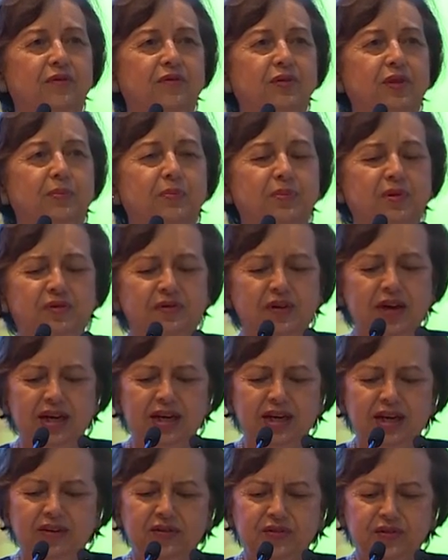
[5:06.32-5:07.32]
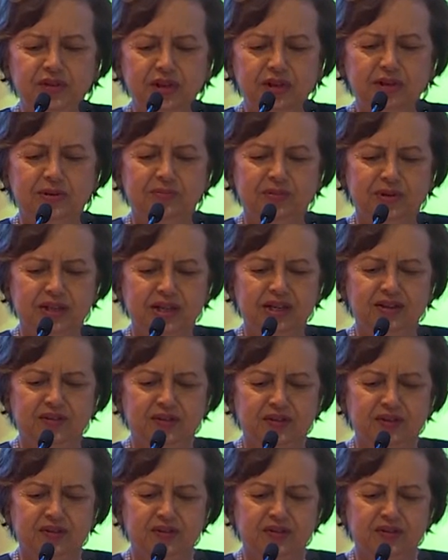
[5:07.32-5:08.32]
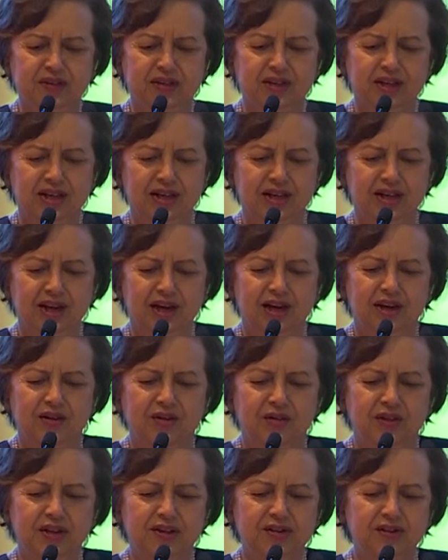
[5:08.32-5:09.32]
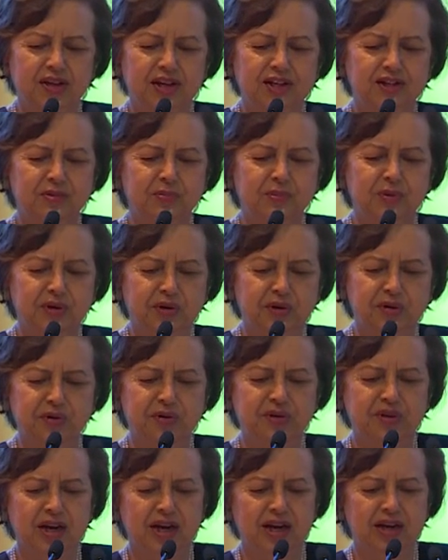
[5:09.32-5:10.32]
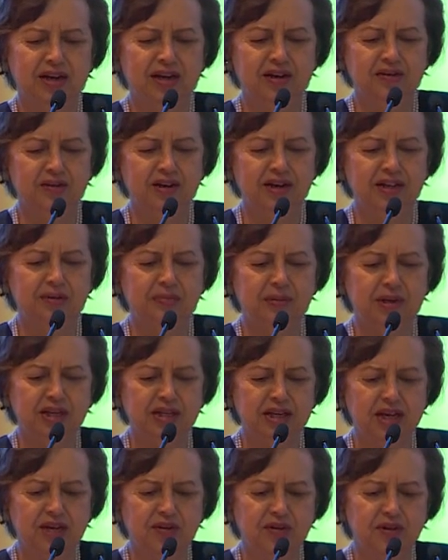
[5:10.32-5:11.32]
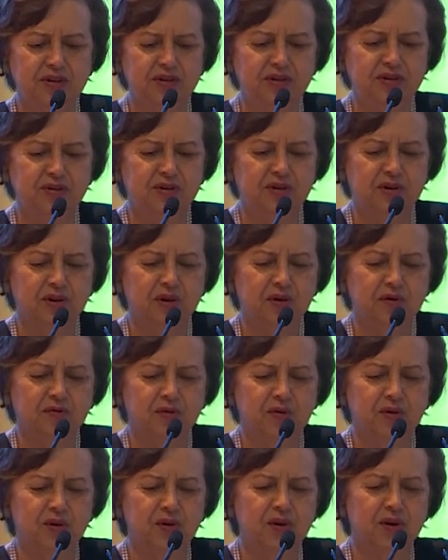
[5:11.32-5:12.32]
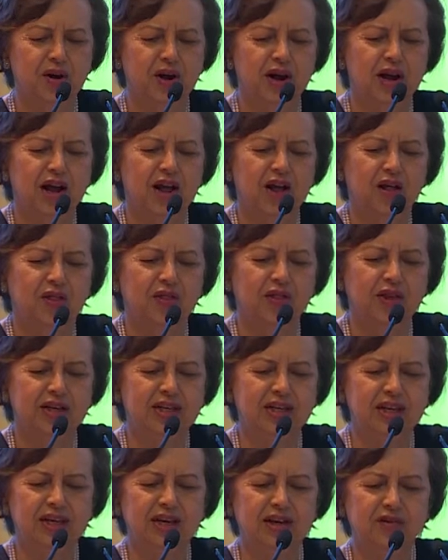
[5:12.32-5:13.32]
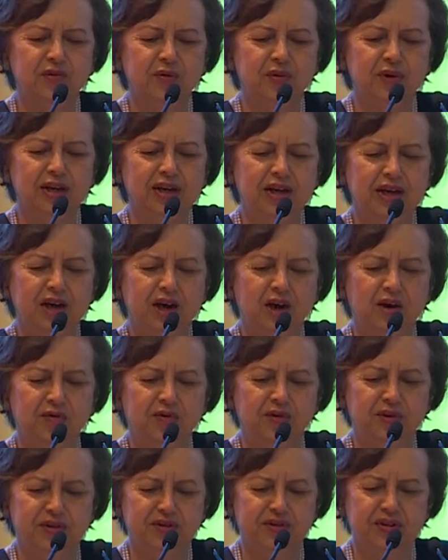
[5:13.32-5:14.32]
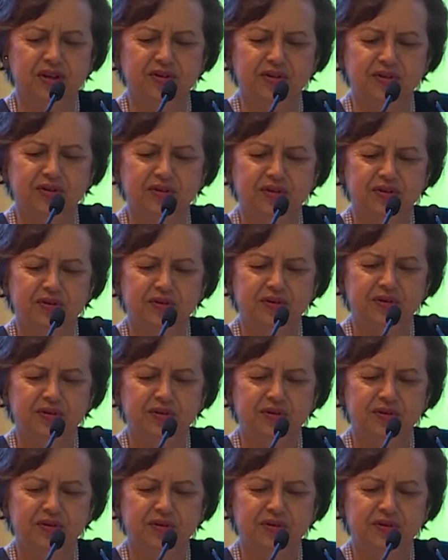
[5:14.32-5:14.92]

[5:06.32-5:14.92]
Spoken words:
of the prevailing circumstances. This has produced higher expectations for the delivery of results.